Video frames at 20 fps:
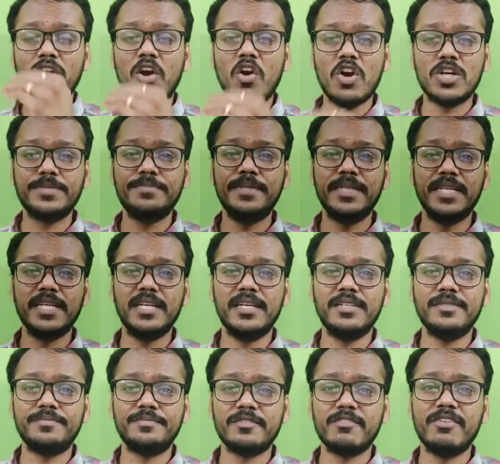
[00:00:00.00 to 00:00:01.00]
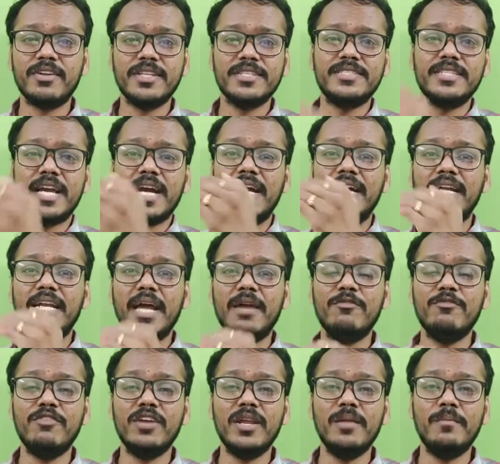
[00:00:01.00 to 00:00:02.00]
hospital for the second
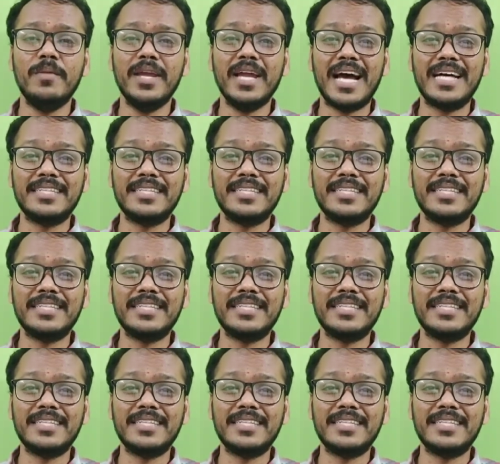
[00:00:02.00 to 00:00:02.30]
time, we'll be